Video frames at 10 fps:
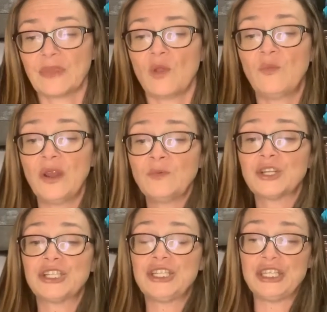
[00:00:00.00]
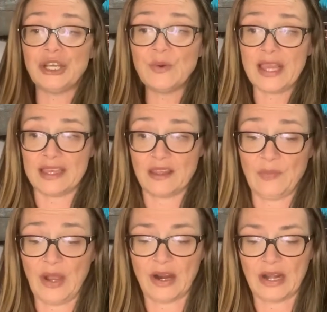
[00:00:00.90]
When we're doing the
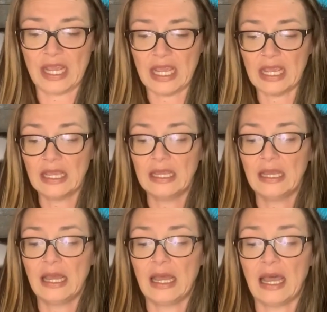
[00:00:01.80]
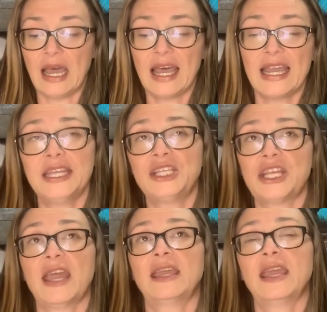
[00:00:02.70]
party, I
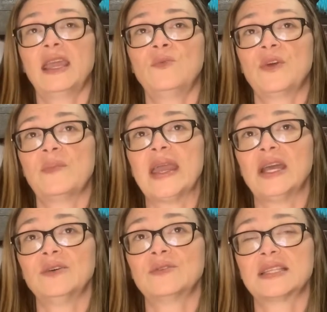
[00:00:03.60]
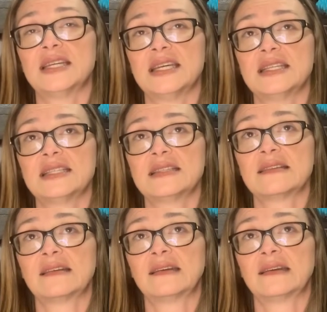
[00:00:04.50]
check in with my
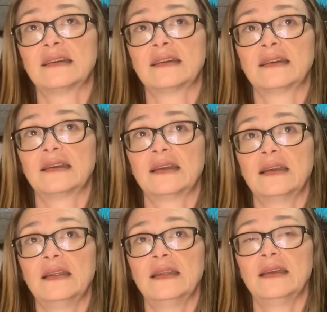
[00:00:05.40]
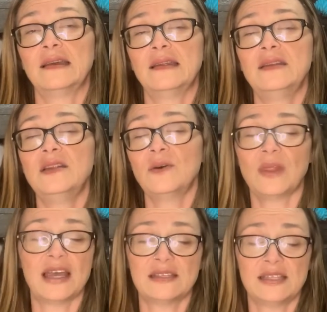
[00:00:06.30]
hostess no
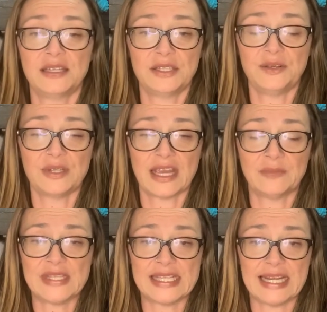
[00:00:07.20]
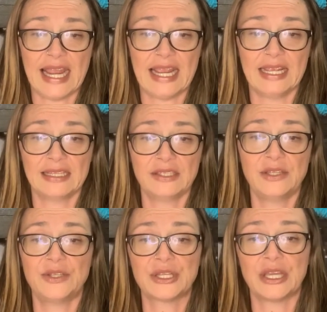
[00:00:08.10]
less than 2 times a day,
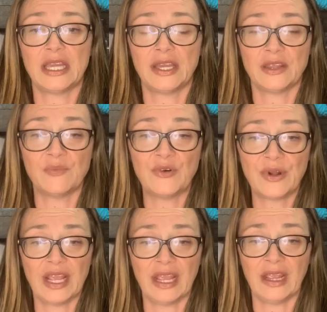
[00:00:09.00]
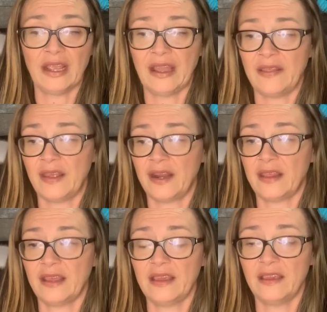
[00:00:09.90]
usually in the morning and then in
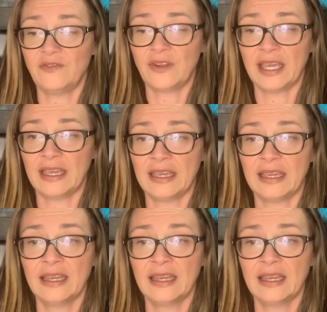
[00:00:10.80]
the evening.